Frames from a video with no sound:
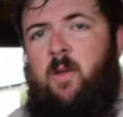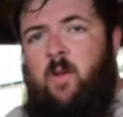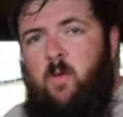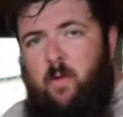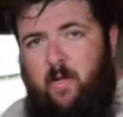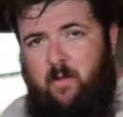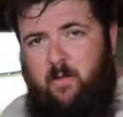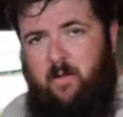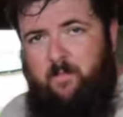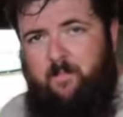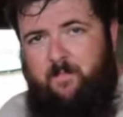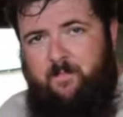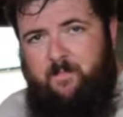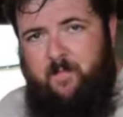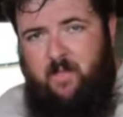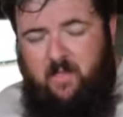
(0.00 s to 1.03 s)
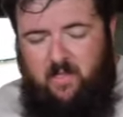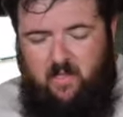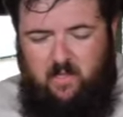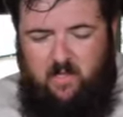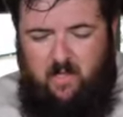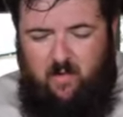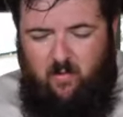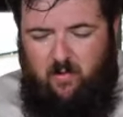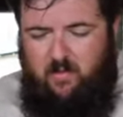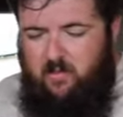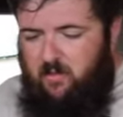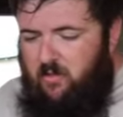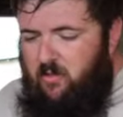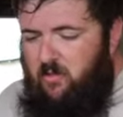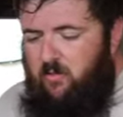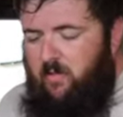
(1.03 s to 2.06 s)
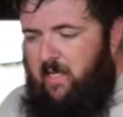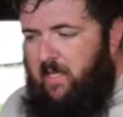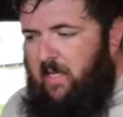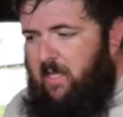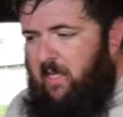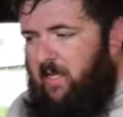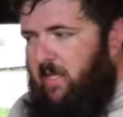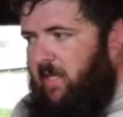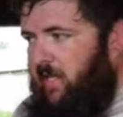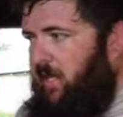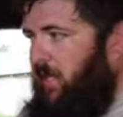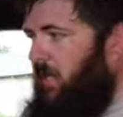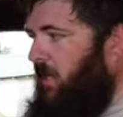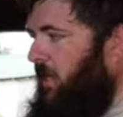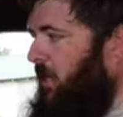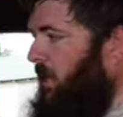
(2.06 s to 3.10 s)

Welcome. Wanted to do a